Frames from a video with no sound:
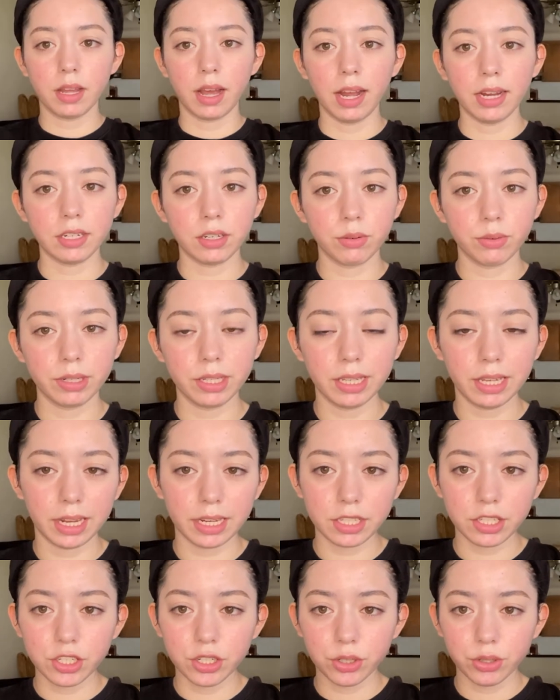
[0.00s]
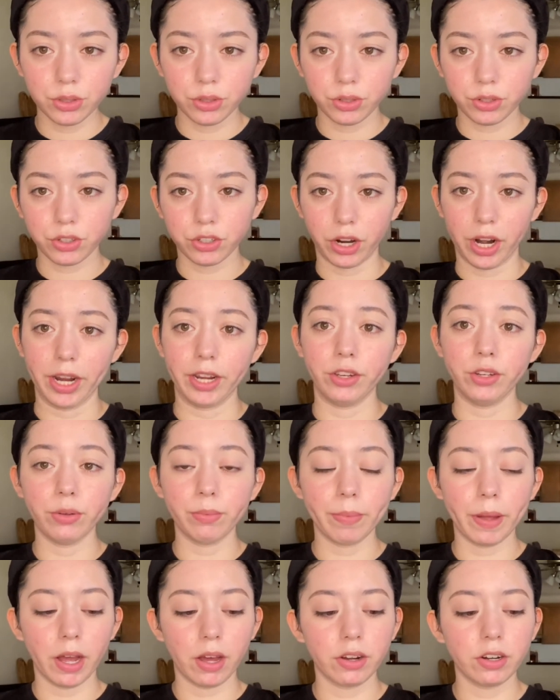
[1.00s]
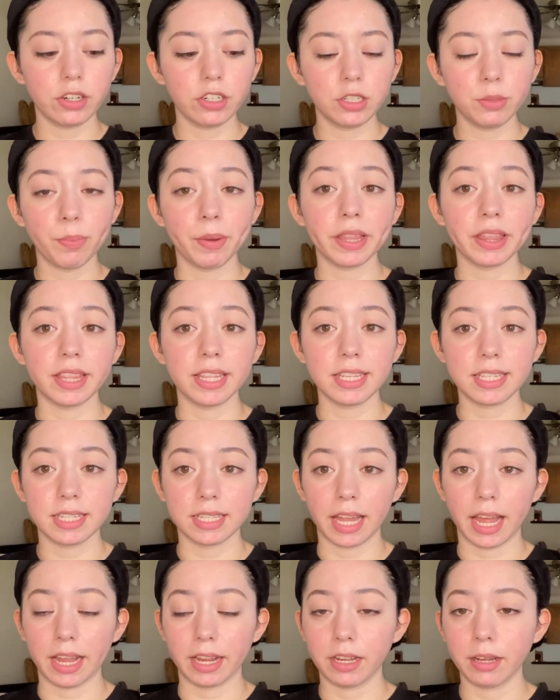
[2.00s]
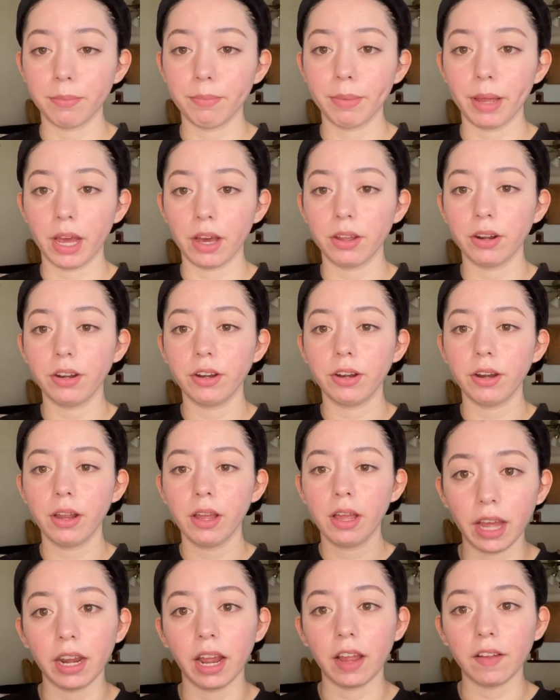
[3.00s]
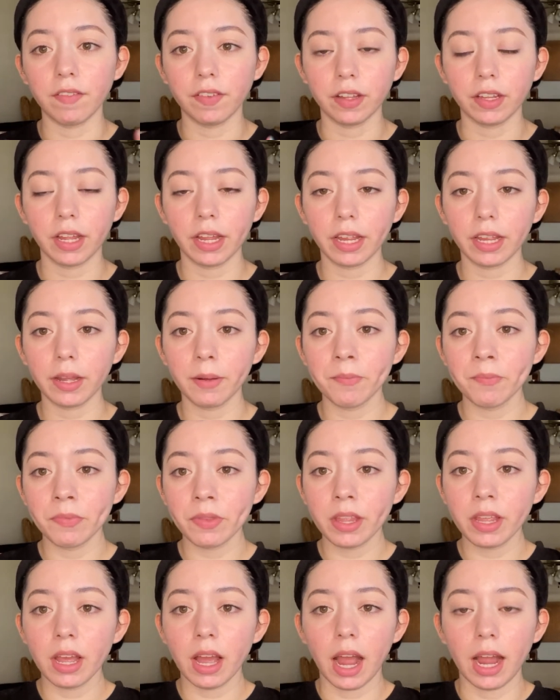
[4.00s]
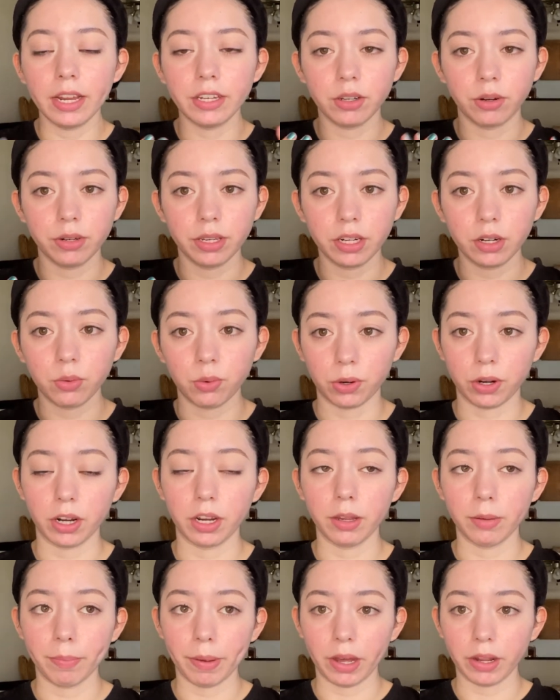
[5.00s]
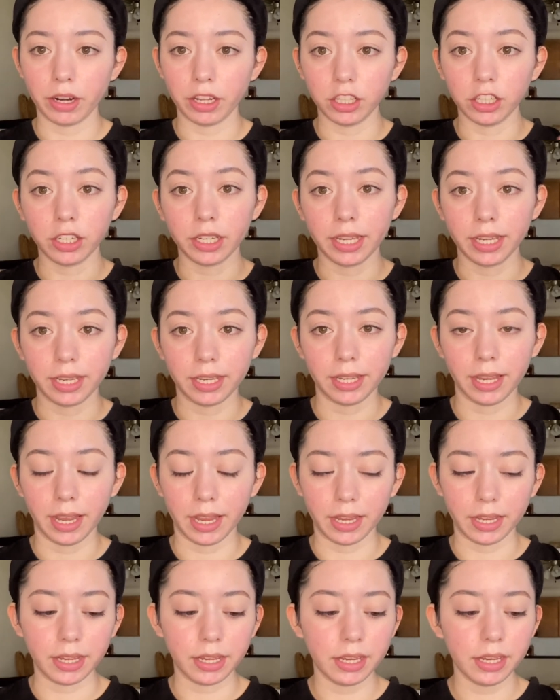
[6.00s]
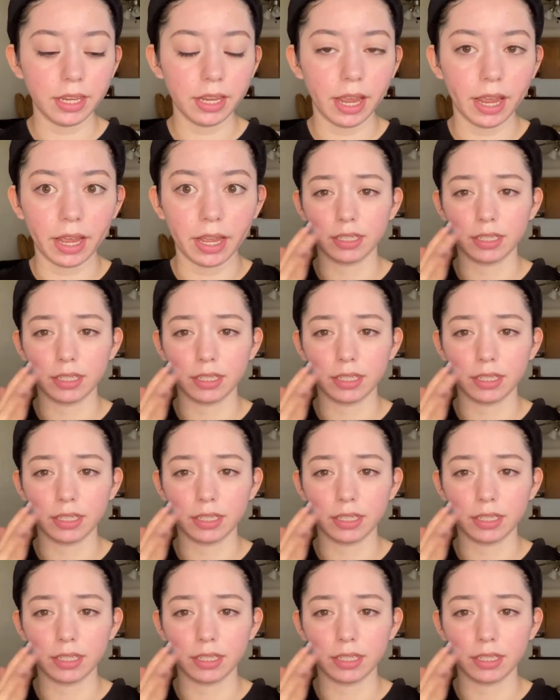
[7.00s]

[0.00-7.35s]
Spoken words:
I don't really like to try new powders, but this Lancome powder, I feel like I don't need to worry about it looking cakey.